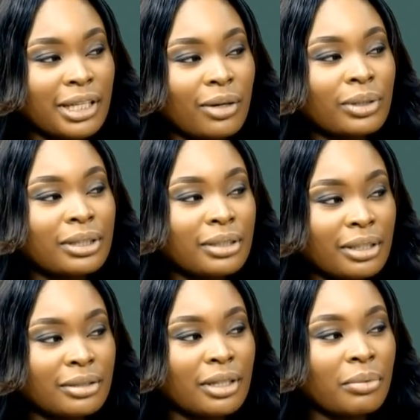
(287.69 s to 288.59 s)
There are other
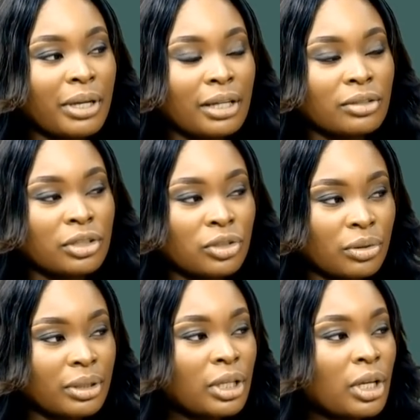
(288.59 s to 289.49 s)
things that we actually join. Yeah,